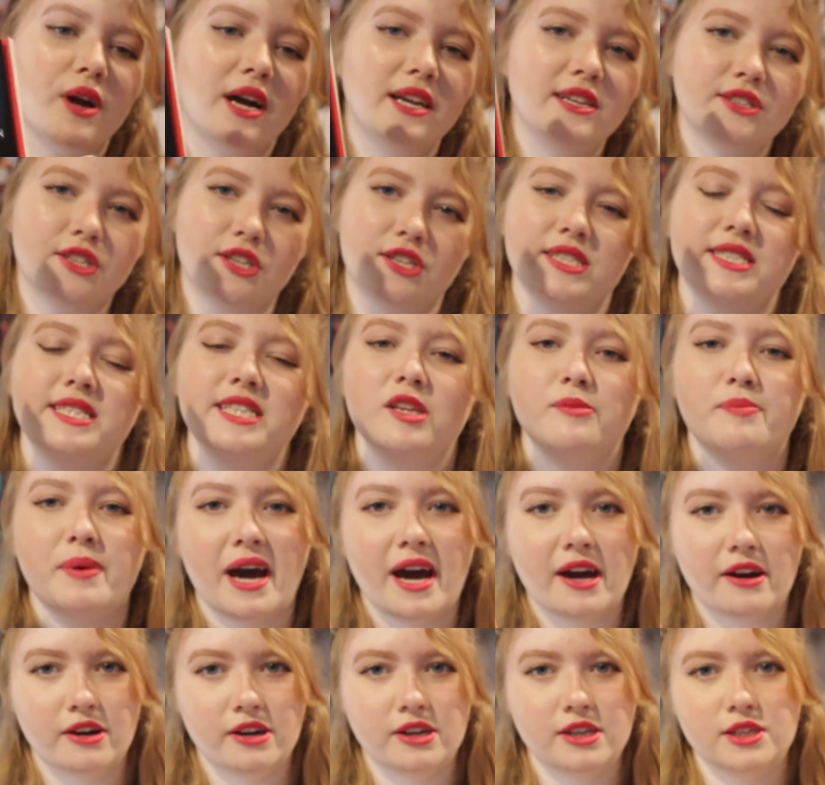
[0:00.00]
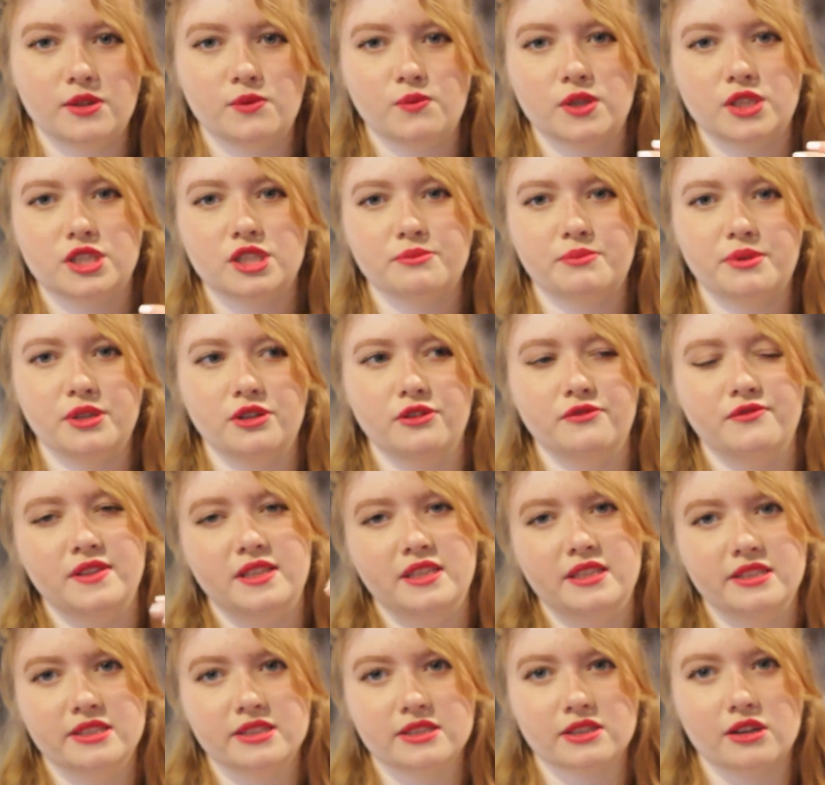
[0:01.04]
kind of start to see the pattern in which the
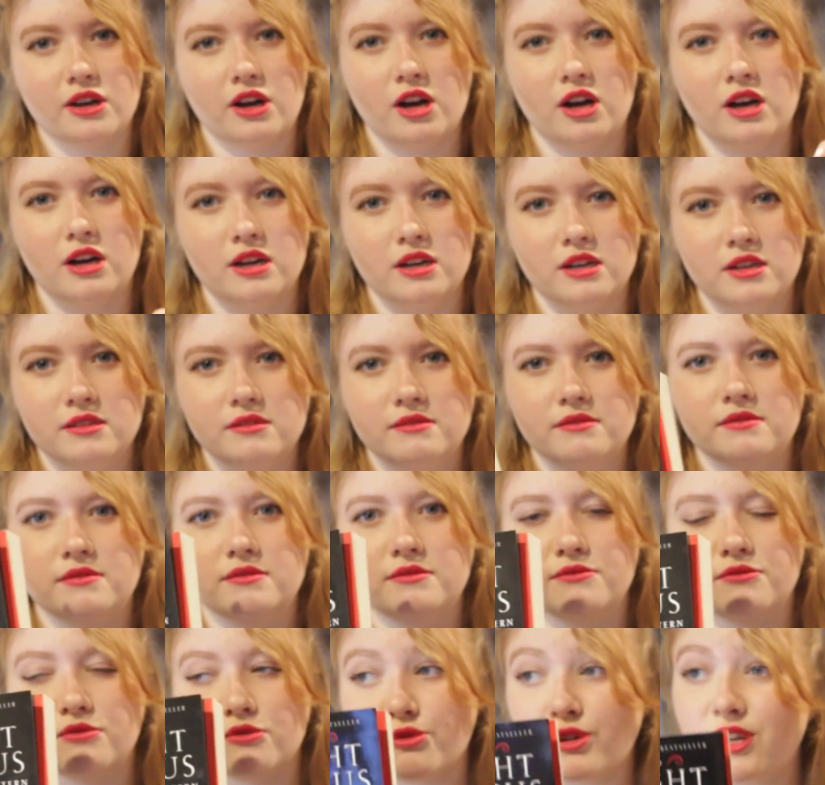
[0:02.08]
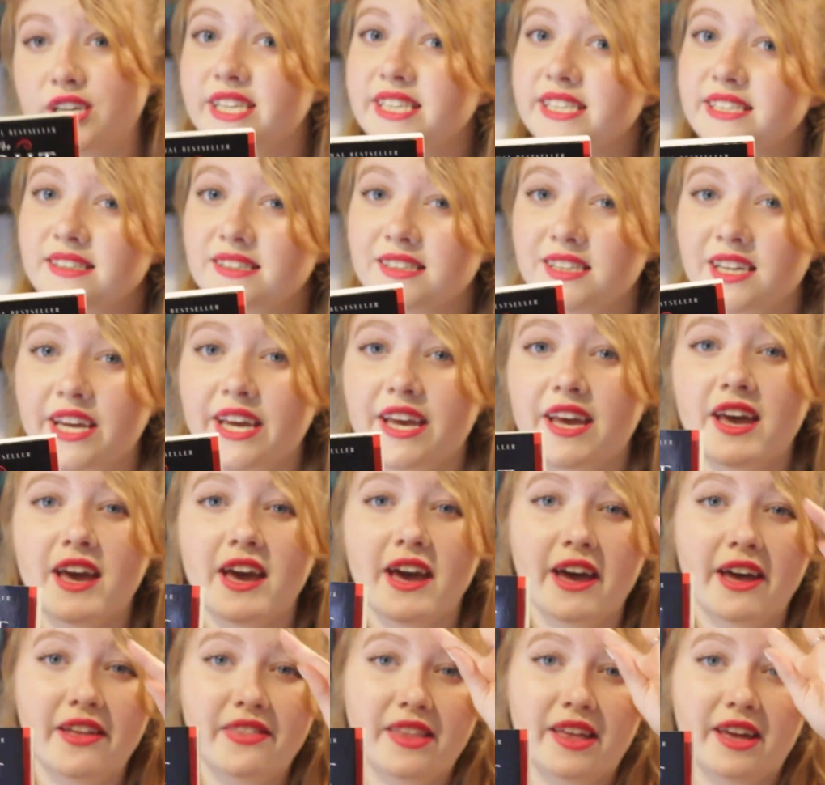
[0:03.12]
POVs are written,
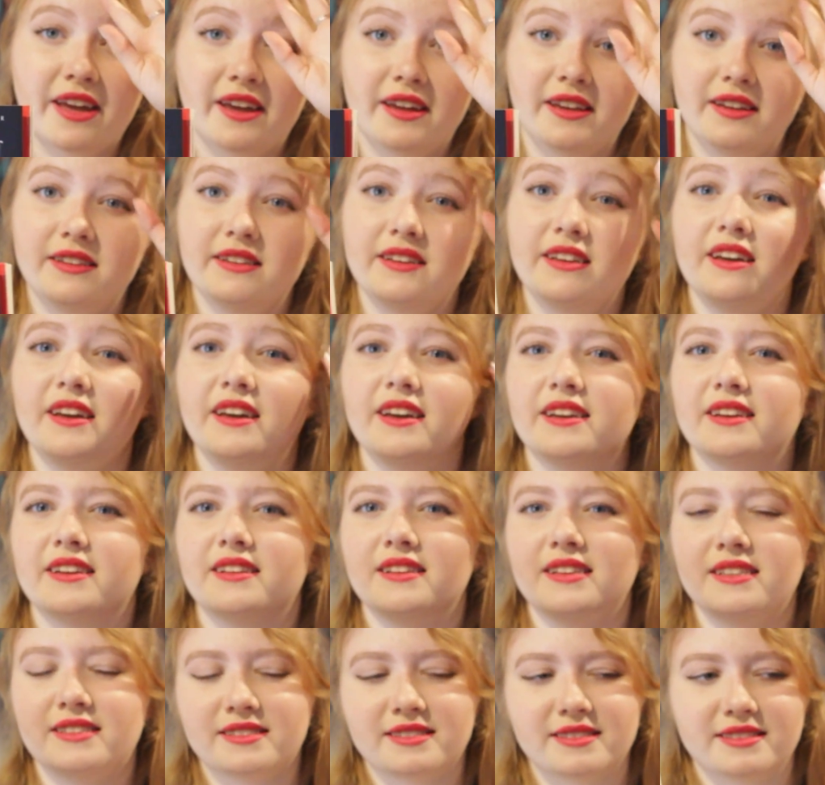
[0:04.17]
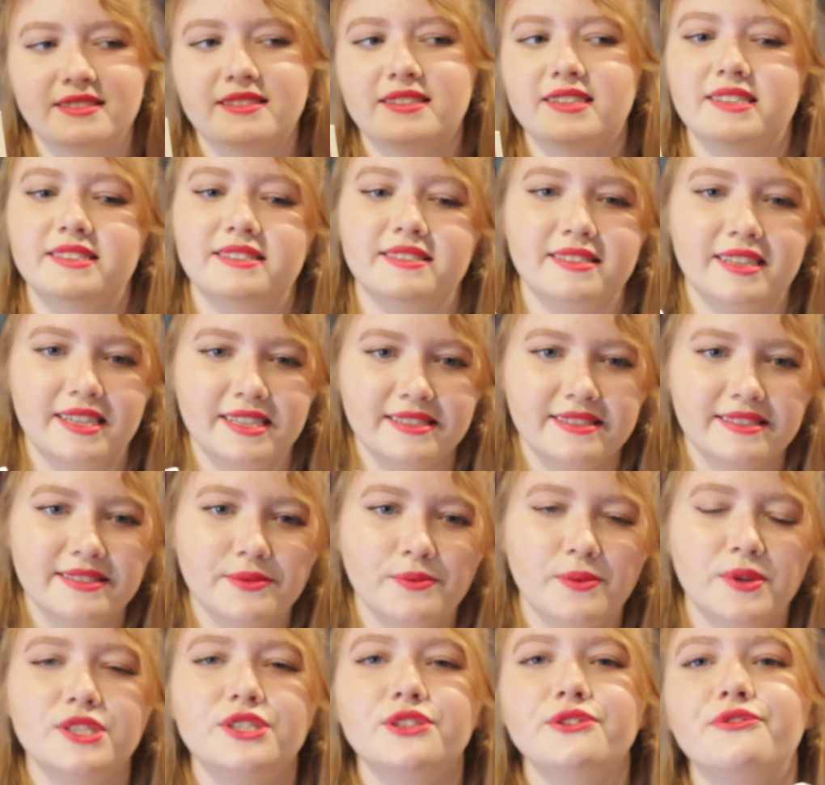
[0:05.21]
and then it's nice.
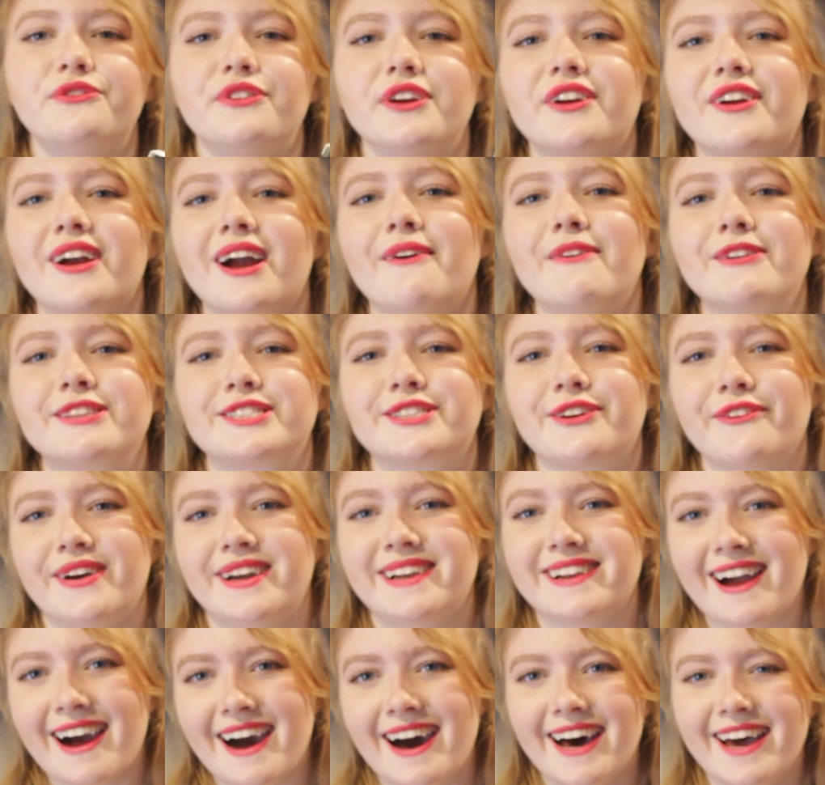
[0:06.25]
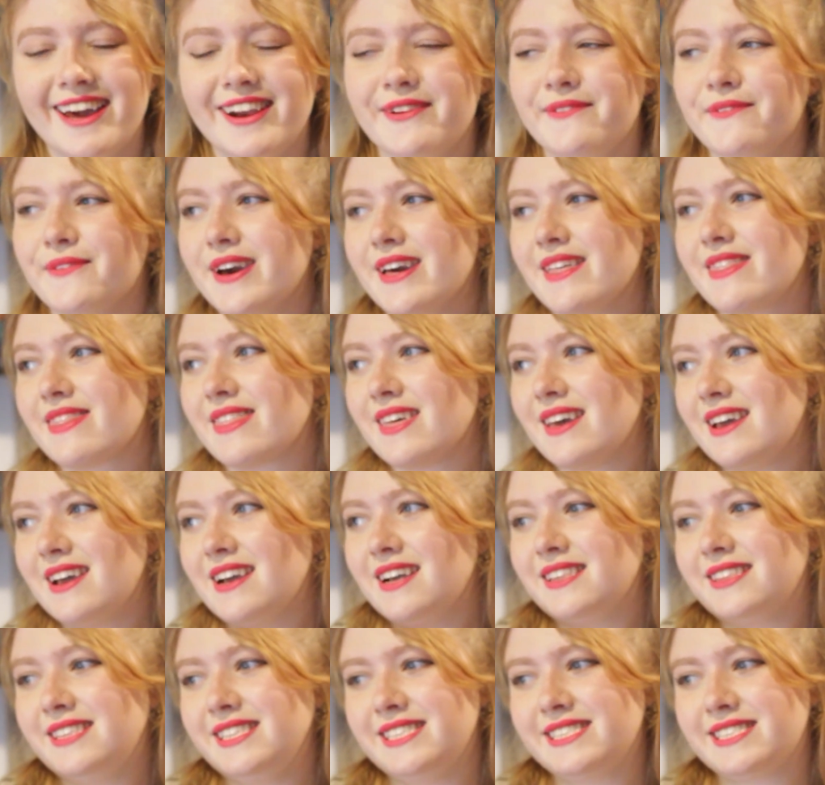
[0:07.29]
Once you figure out what's going on with
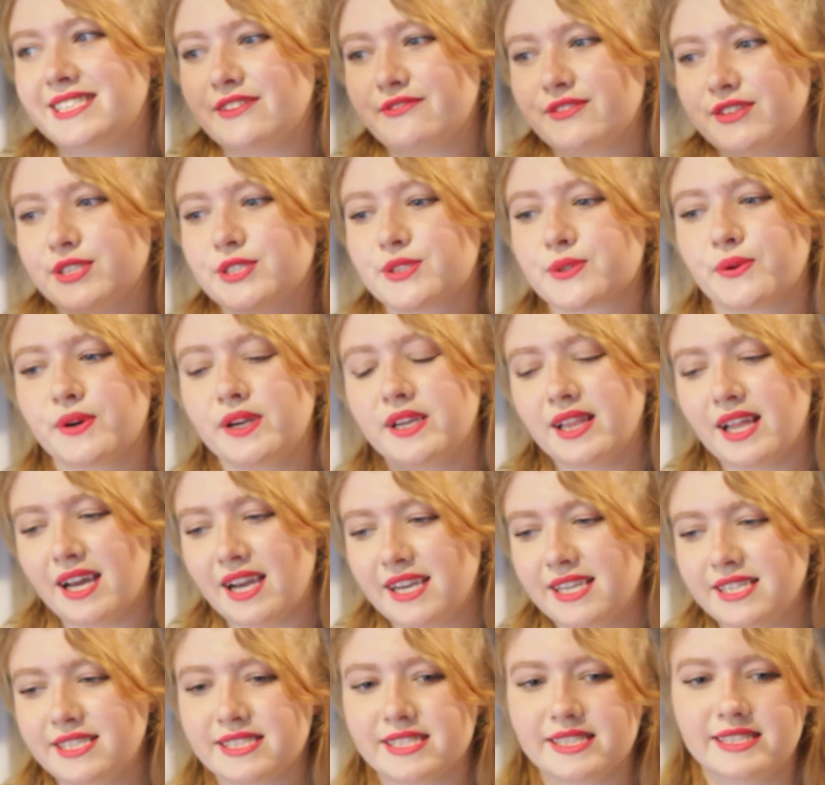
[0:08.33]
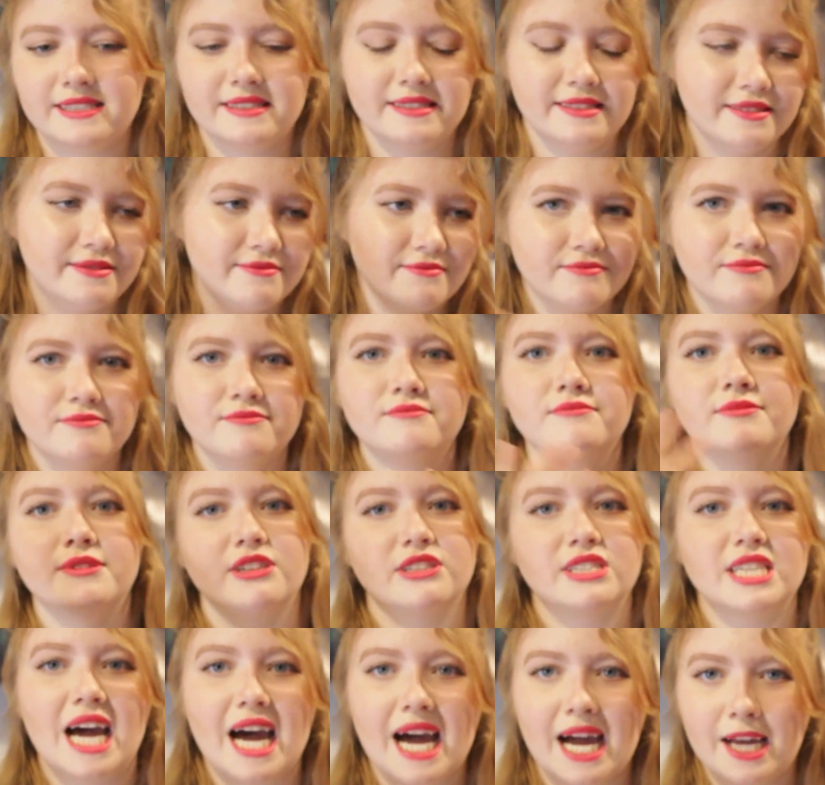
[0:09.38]
these different storylines and the
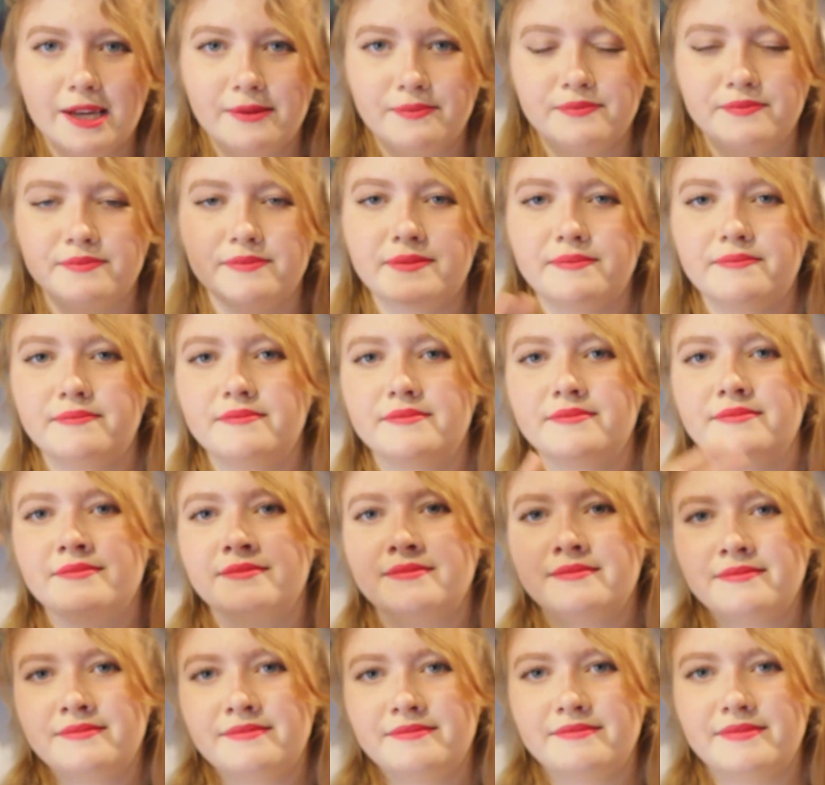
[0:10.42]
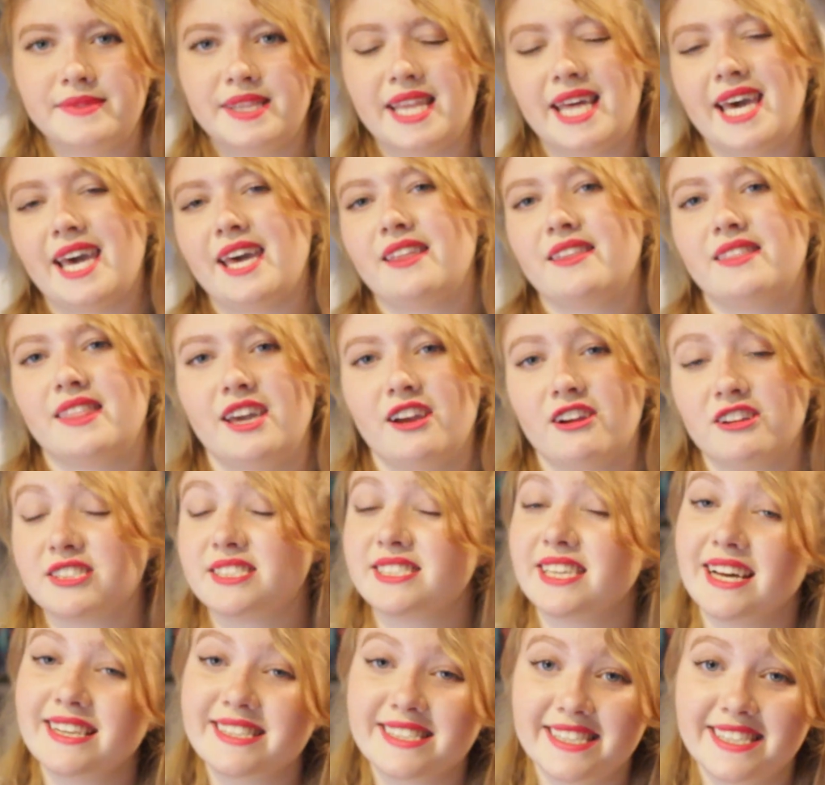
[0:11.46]
time that they are
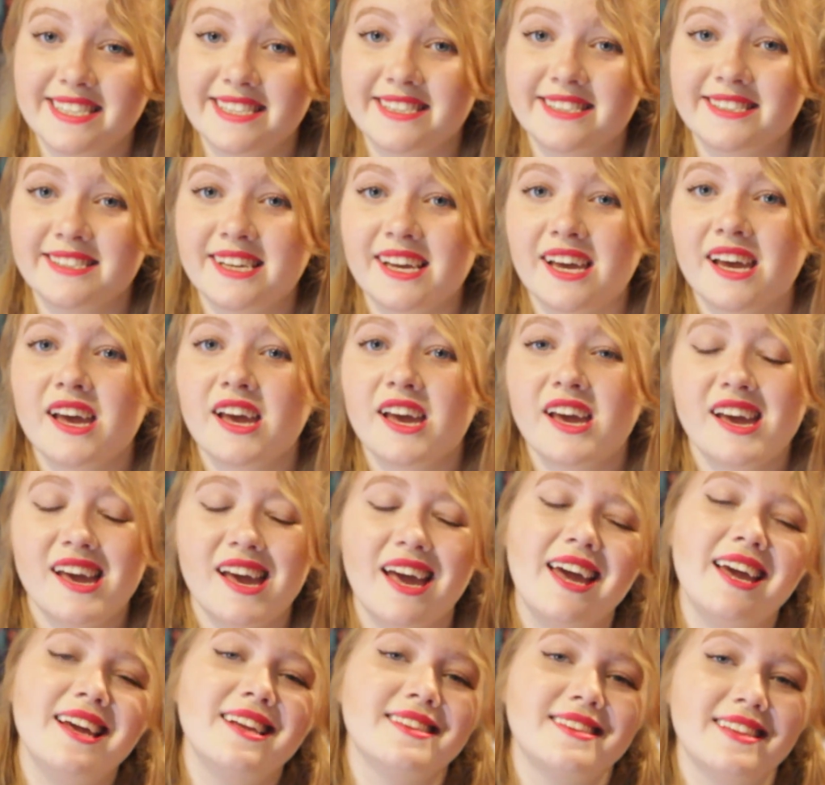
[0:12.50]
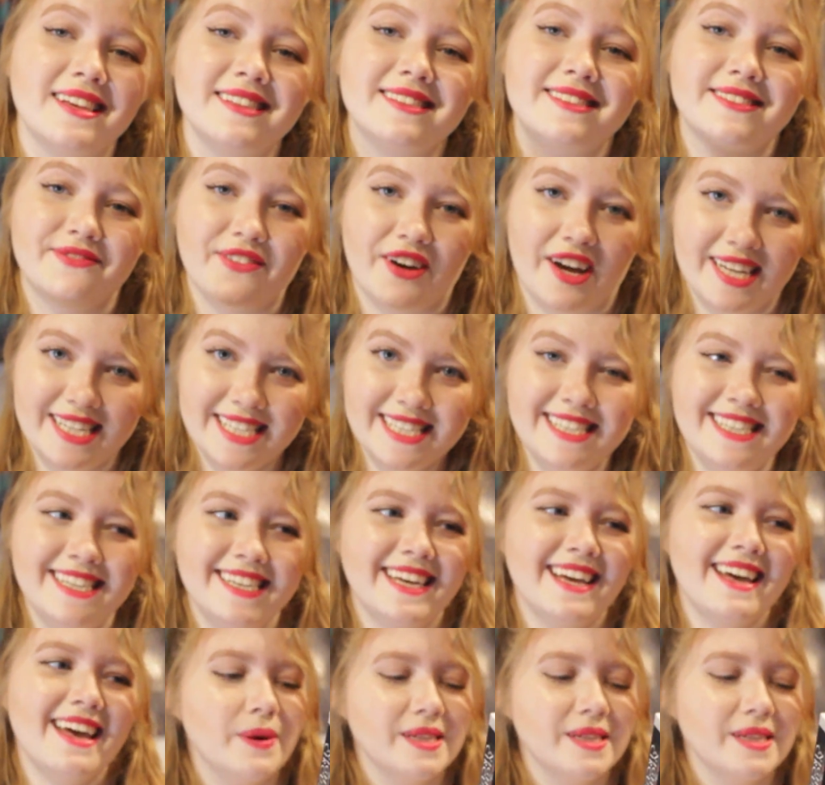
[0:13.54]
set in, it's fine. It